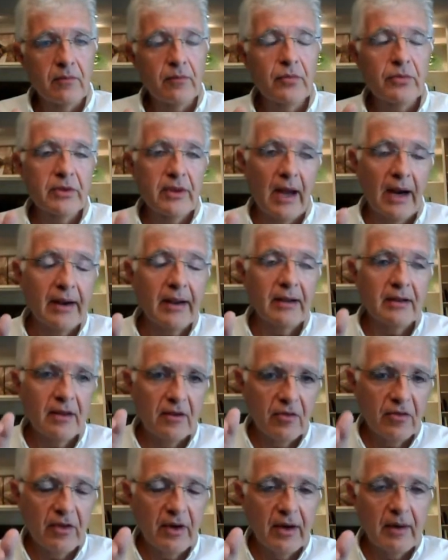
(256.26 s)

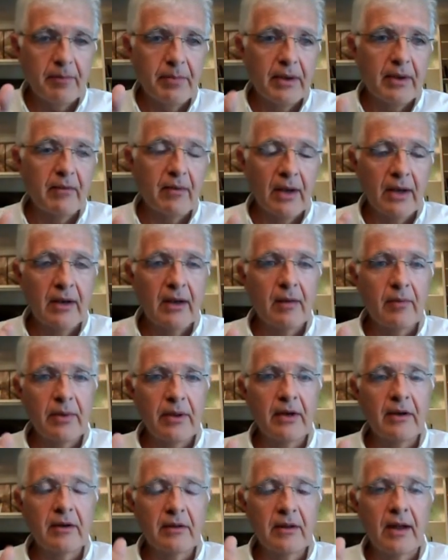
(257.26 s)
targeted therapy, right? A
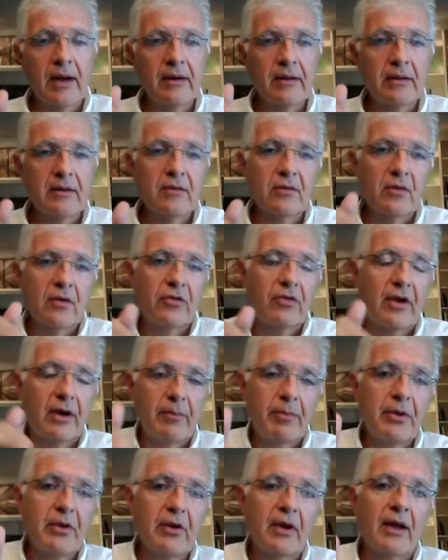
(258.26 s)
better
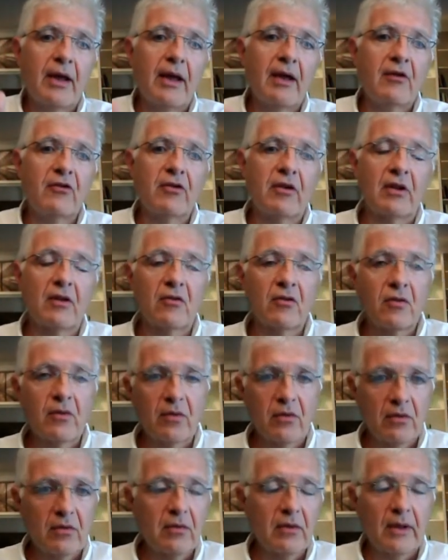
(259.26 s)
therapeutic agent,
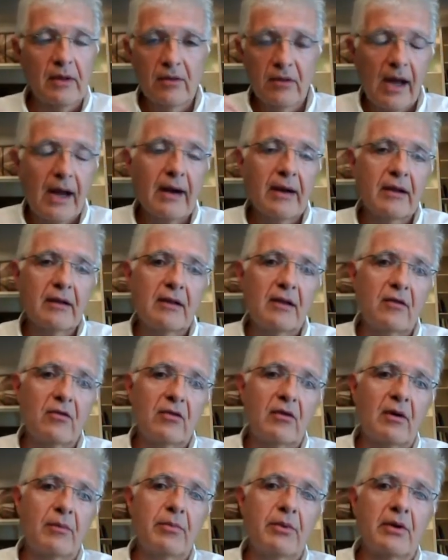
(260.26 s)
targeted
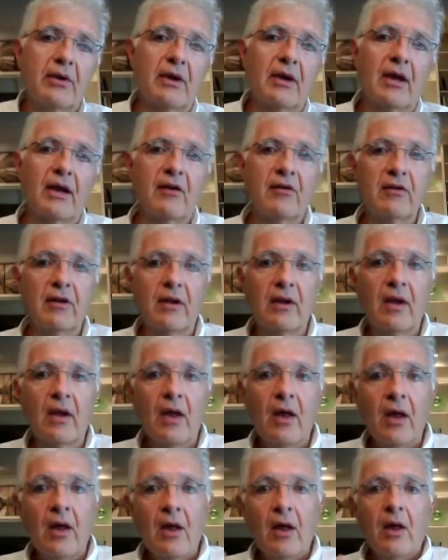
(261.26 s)
therapeutic agent.
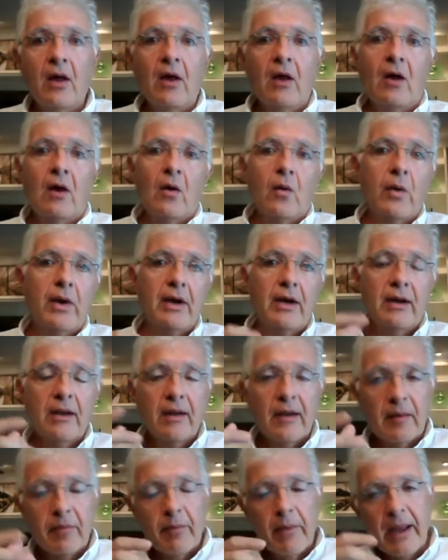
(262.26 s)
Within
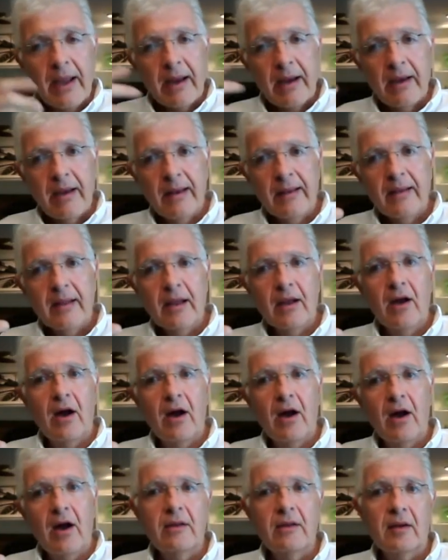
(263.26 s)
this mechanistic
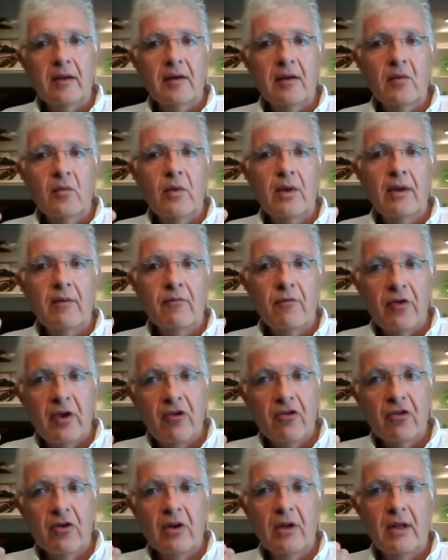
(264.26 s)
context, we
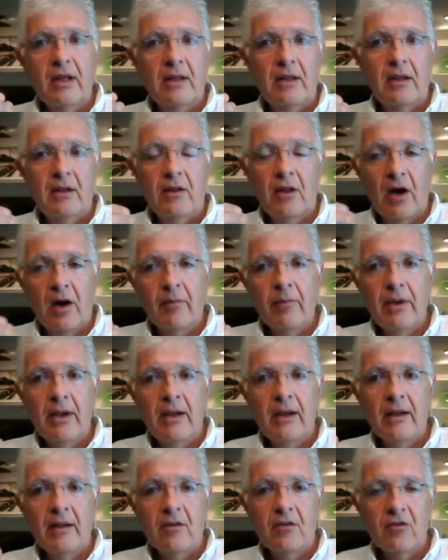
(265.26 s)
envision that the
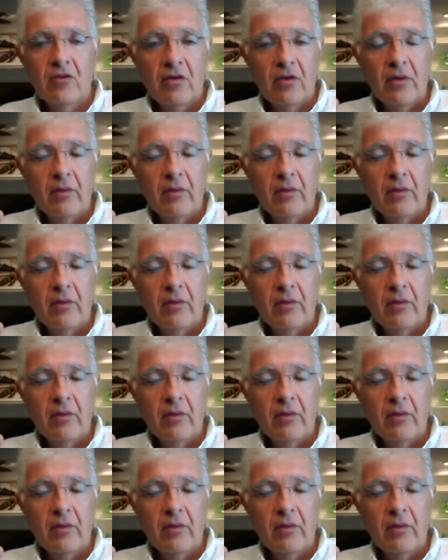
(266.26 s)
dominant